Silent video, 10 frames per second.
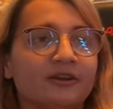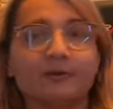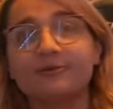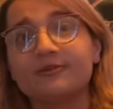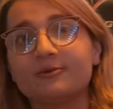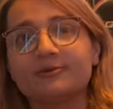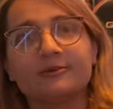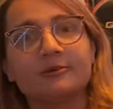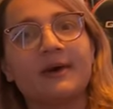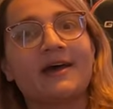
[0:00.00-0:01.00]
use
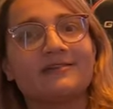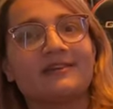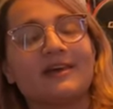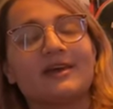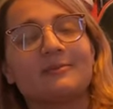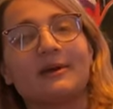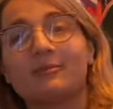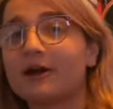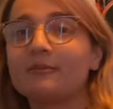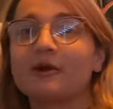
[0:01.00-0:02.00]
YouTube as my
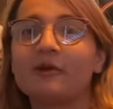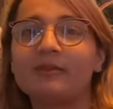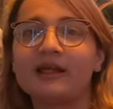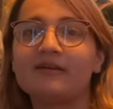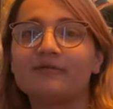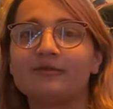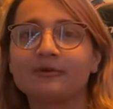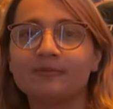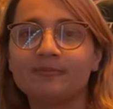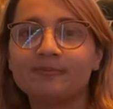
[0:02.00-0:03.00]
primary
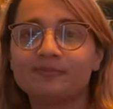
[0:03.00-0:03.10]
platform.